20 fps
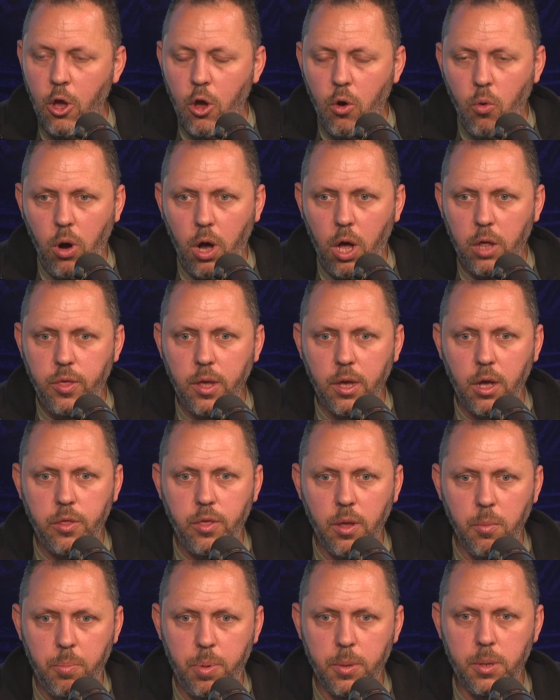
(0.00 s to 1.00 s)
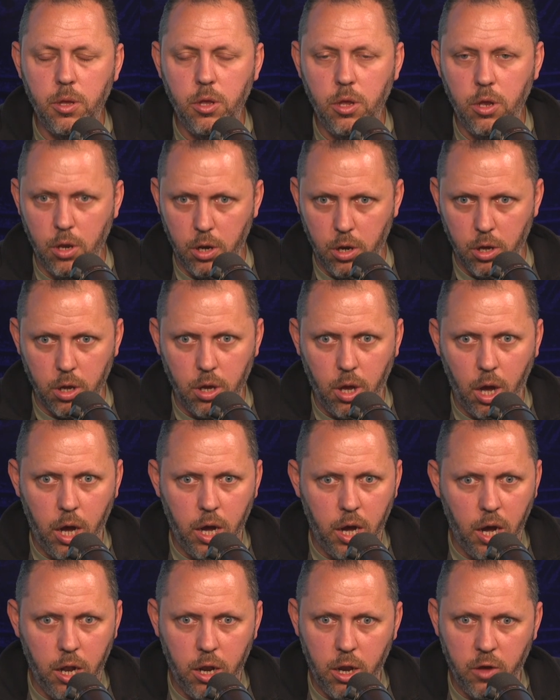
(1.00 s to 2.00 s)
Well, I think I
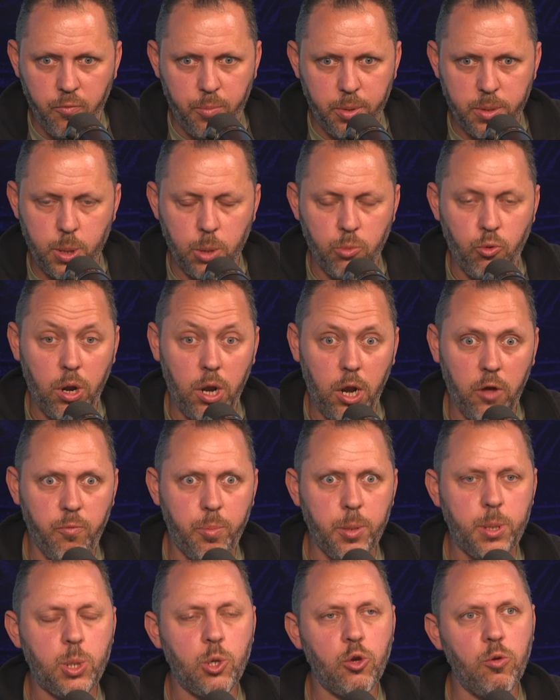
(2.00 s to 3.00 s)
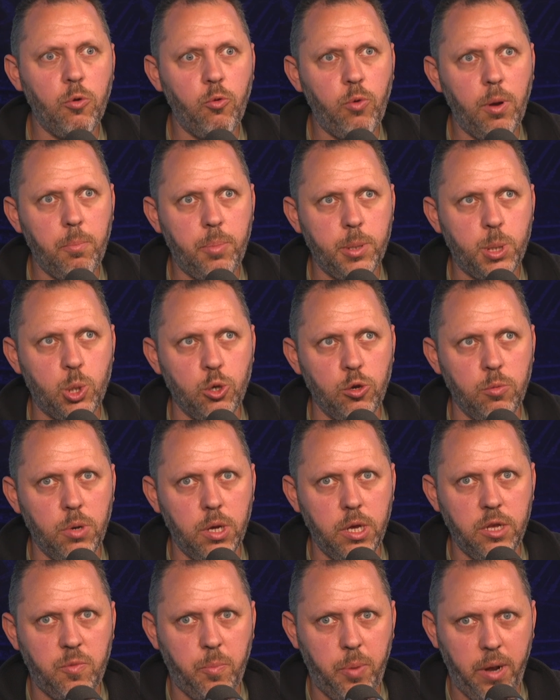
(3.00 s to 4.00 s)
love Bissouma. I love Bissouma when Bissouma
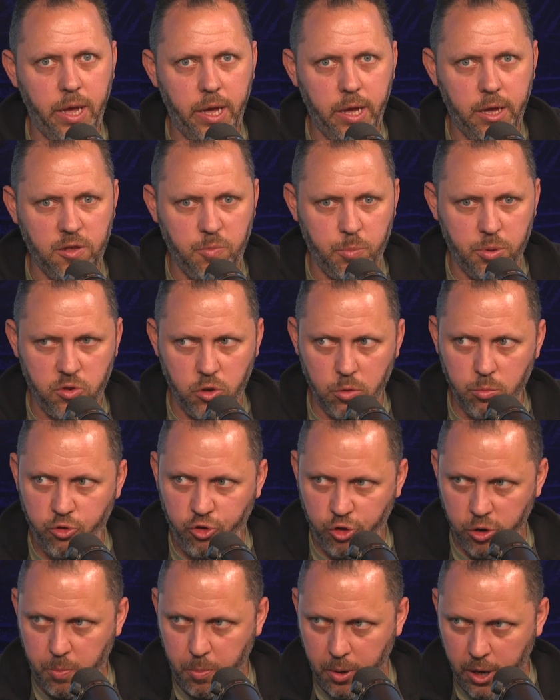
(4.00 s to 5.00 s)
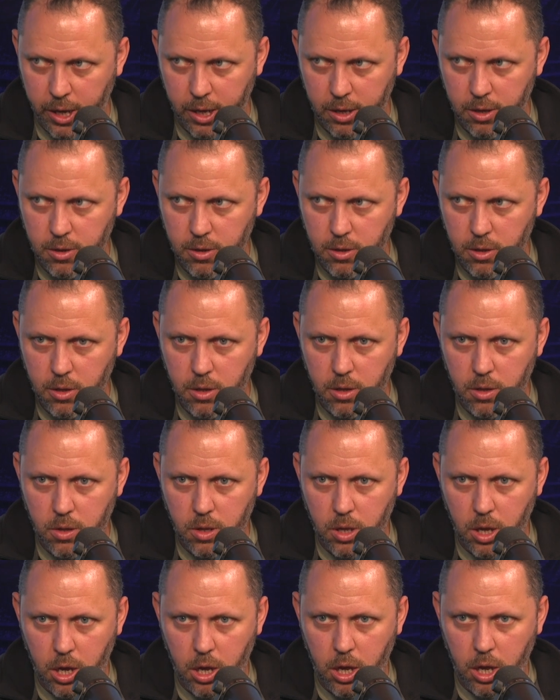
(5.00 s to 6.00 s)
is playing as Bissouma should play.
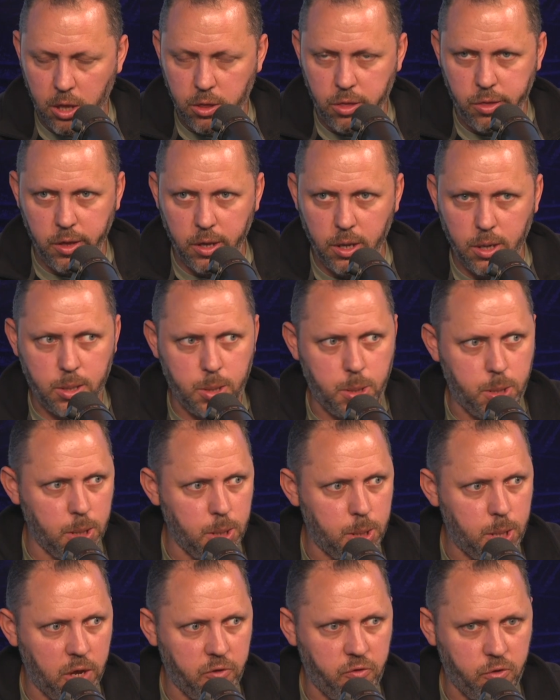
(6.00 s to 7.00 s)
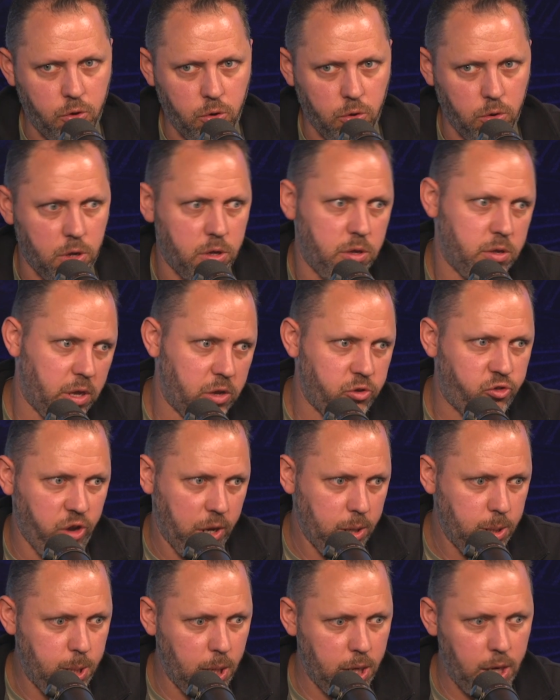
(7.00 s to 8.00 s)
I think since AFCON, as
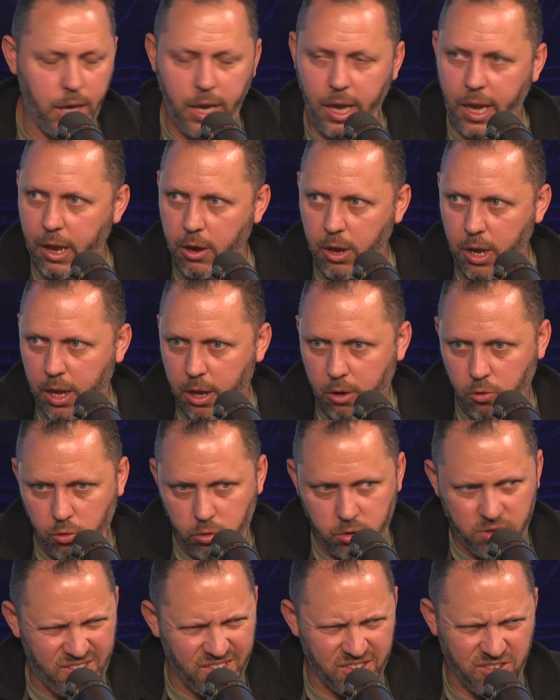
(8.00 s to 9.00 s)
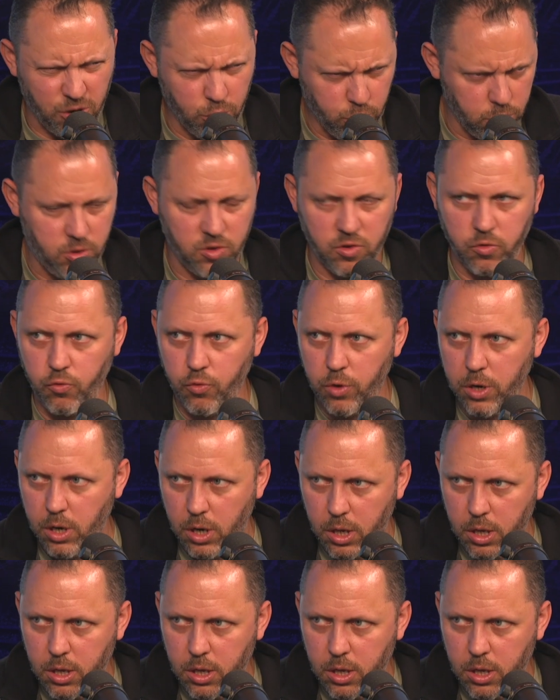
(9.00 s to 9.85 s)
Jake said, or since Luton really,